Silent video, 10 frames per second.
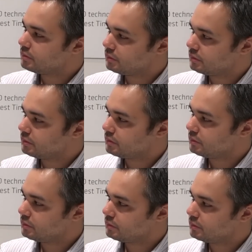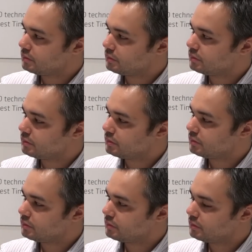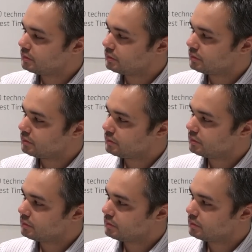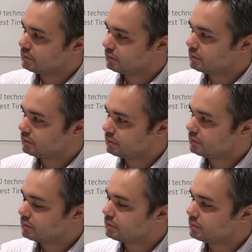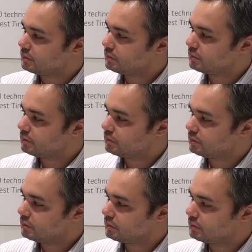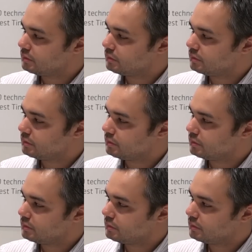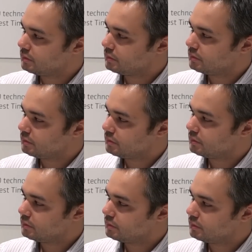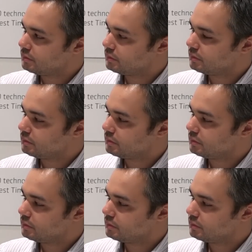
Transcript: [no speech]